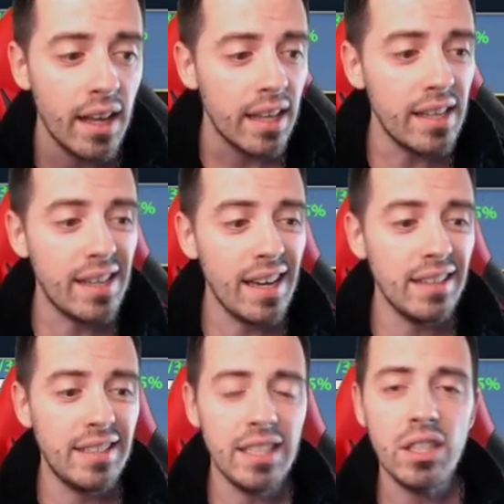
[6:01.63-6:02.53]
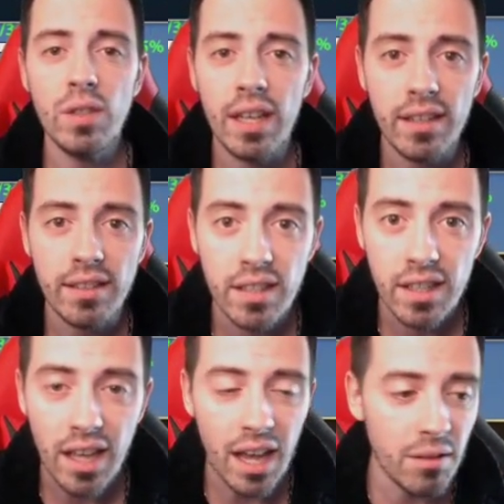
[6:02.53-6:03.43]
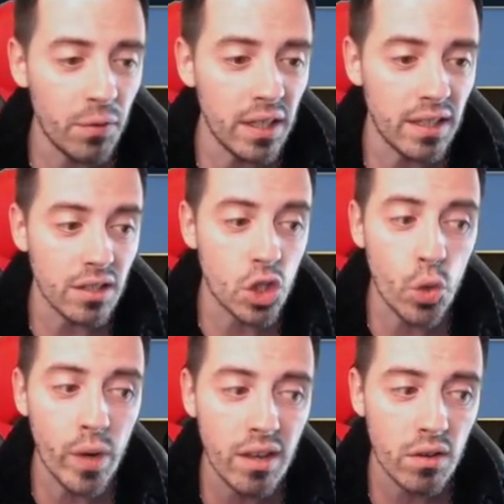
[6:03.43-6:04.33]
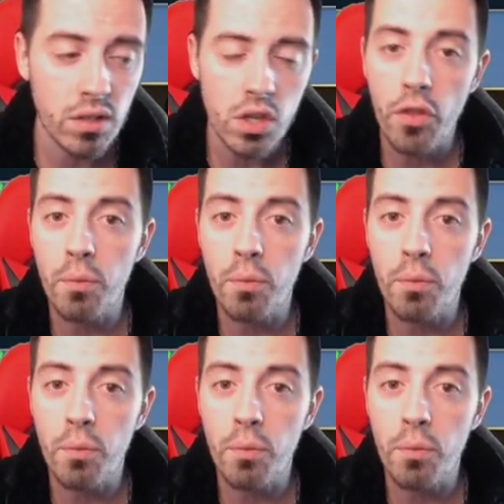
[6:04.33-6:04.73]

He can detonate inflict triggers the